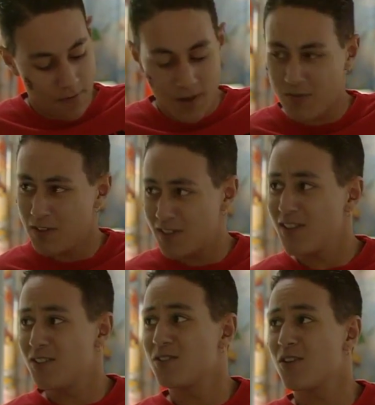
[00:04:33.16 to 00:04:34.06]
If a
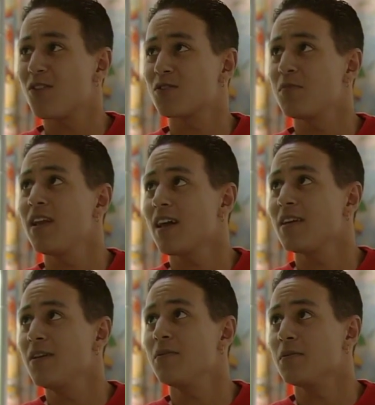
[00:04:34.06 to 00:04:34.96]
teacher talked to me like
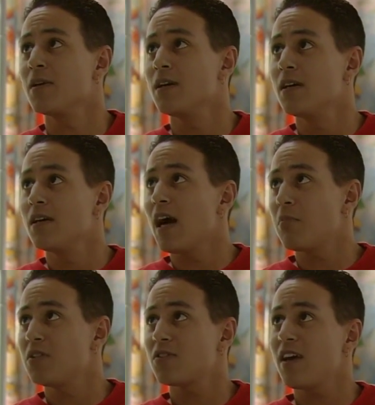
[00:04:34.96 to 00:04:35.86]
you, I'd
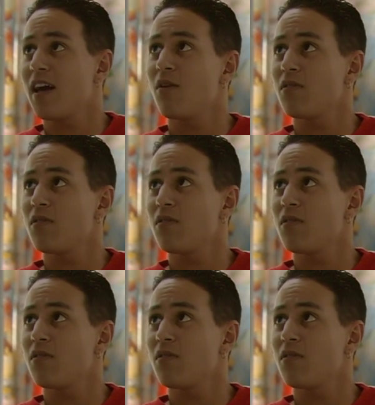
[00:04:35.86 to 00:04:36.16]
be straight out of the